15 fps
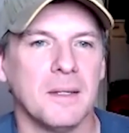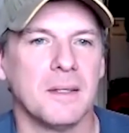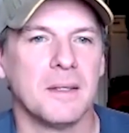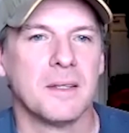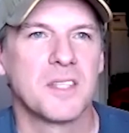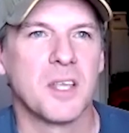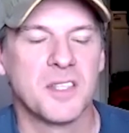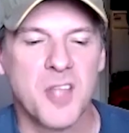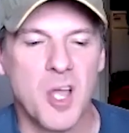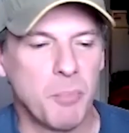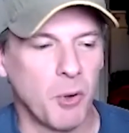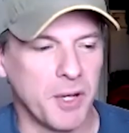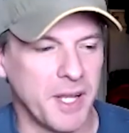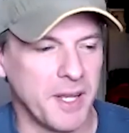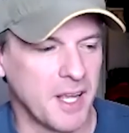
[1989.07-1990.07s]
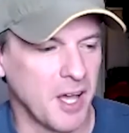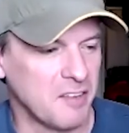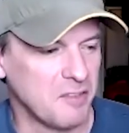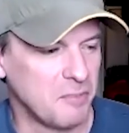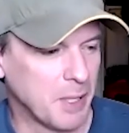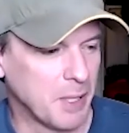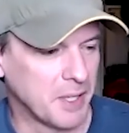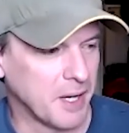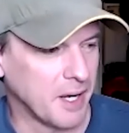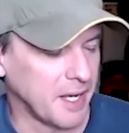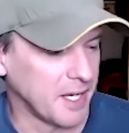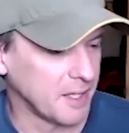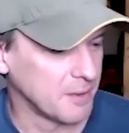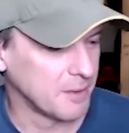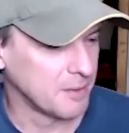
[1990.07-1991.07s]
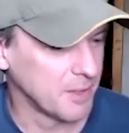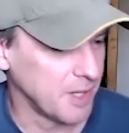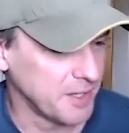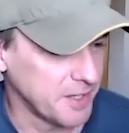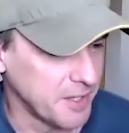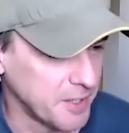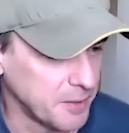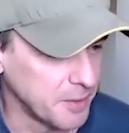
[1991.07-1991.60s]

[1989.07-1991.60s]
there's no point in kind of bundling, I don't know,